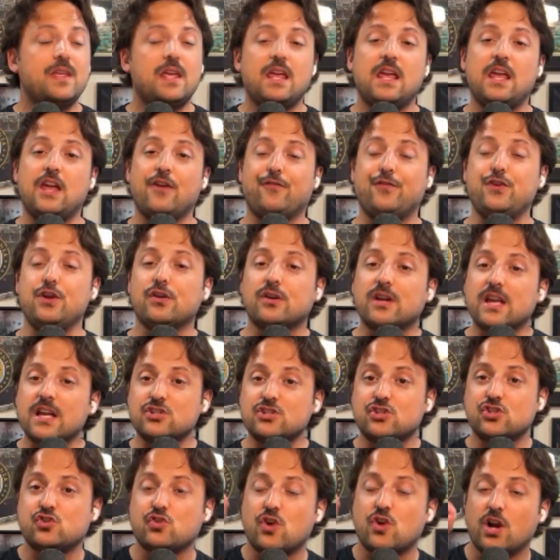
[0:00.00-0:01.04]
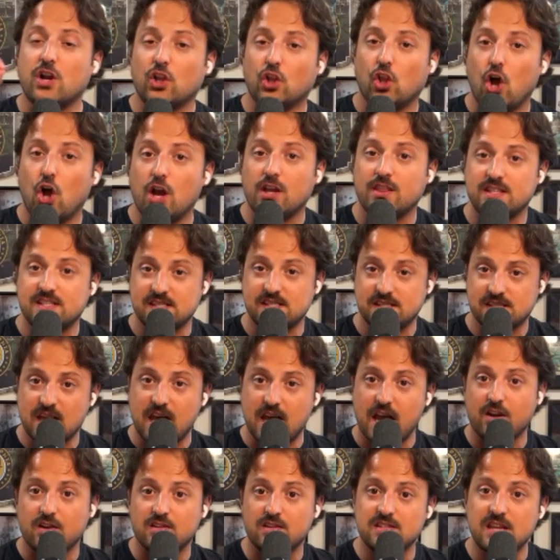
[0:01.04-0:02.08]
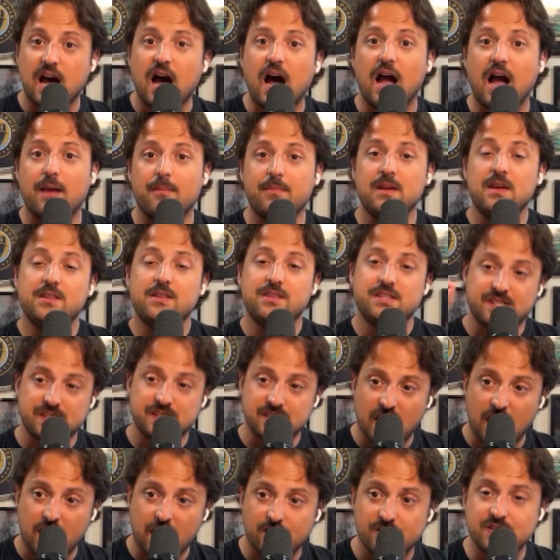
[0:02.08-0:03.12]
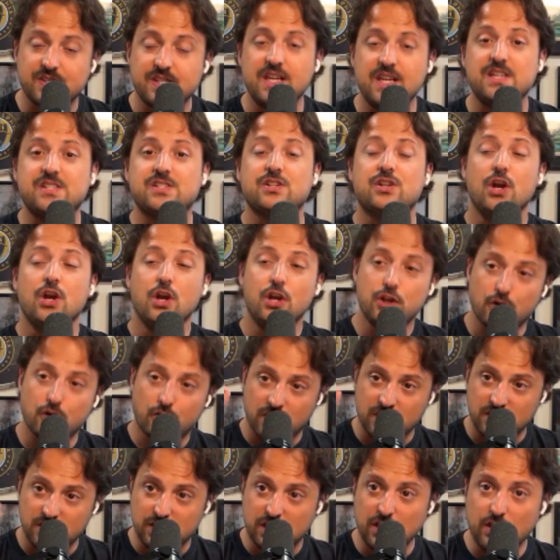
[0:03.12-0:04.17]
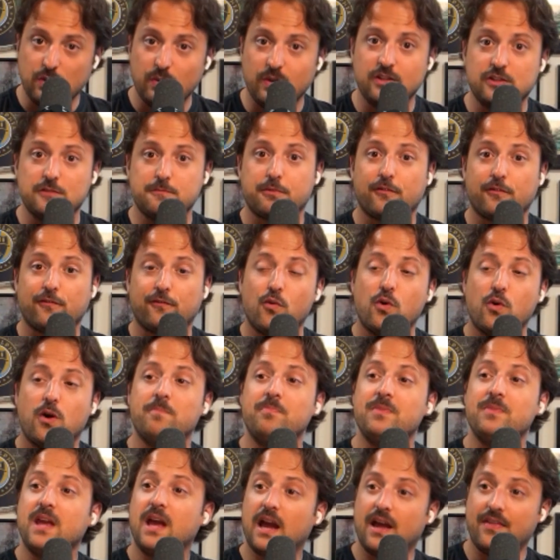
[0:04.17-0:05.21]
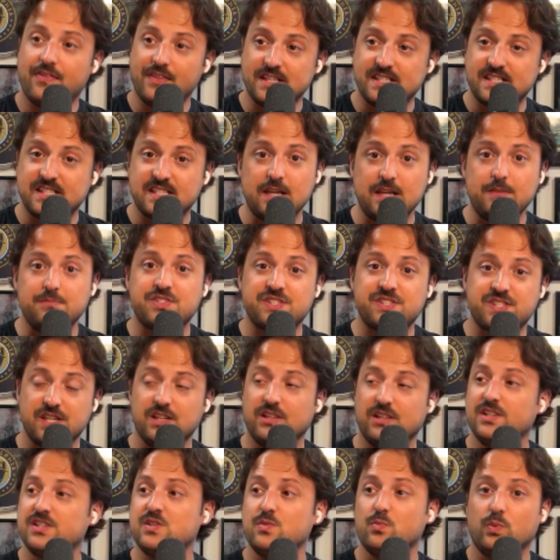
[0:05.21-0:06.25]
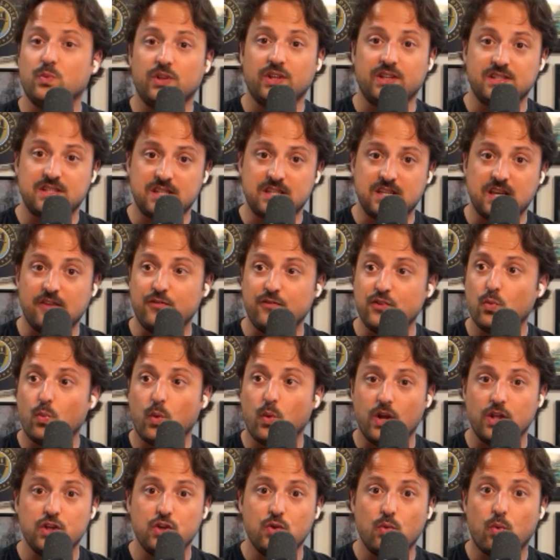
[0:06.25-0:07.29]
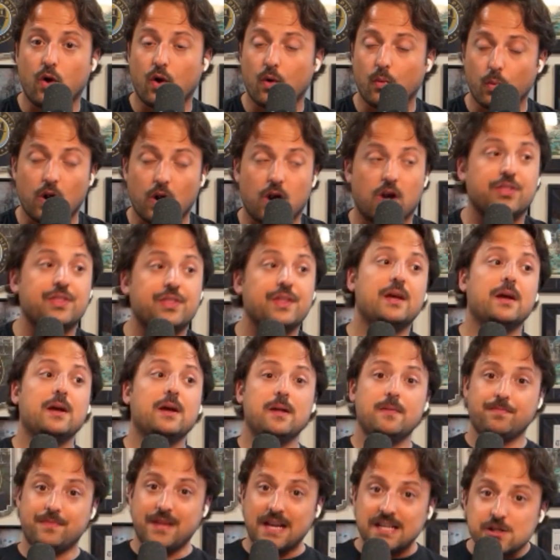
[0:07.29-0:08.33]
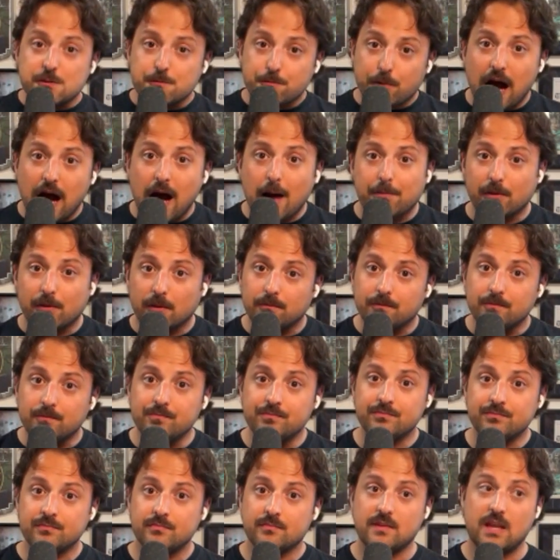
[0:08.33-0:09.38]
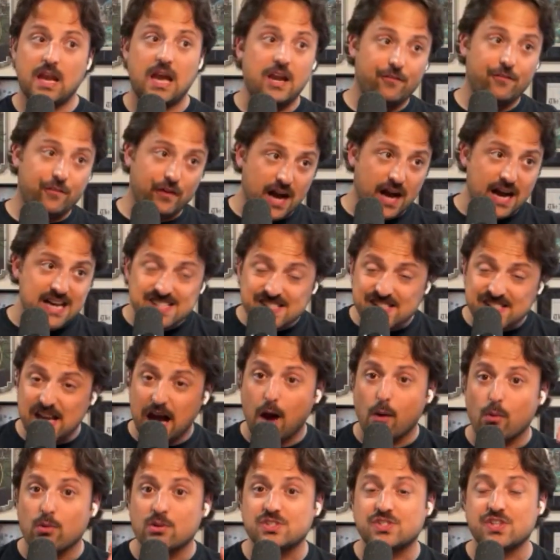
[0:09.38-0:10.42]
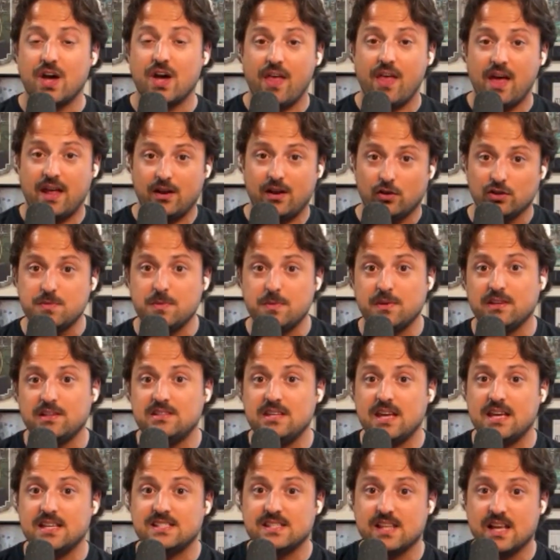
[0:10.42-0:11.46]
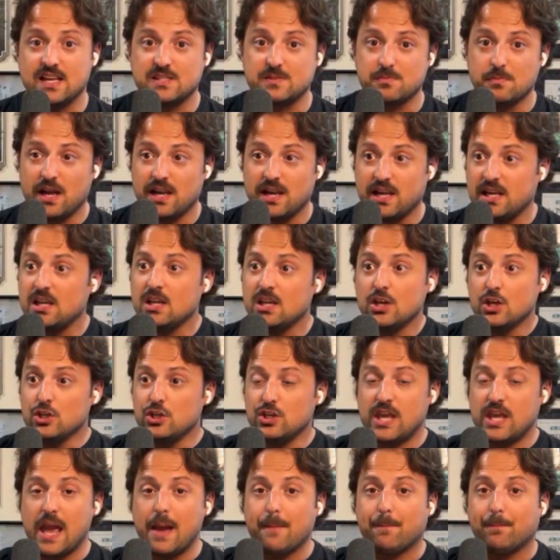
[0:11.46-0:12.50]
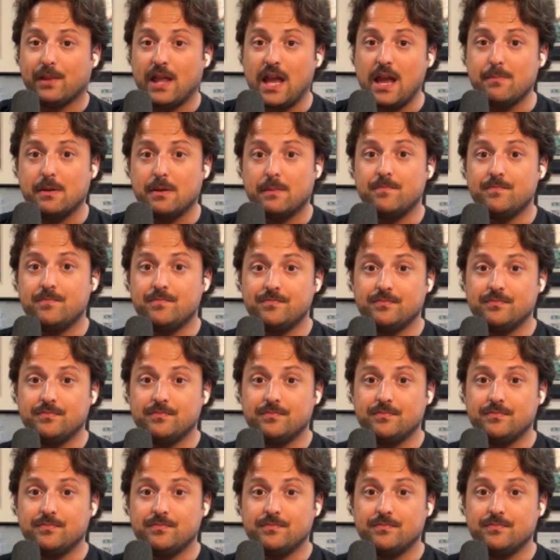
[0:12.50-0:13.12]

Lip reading: If you're getting strung along this entire time, this entire season, you're continuing to perform, and this team still isn't willing to give you what you are worth, that's a problem. And if a guy sours on that and ultimately takes less money, you can't blame him.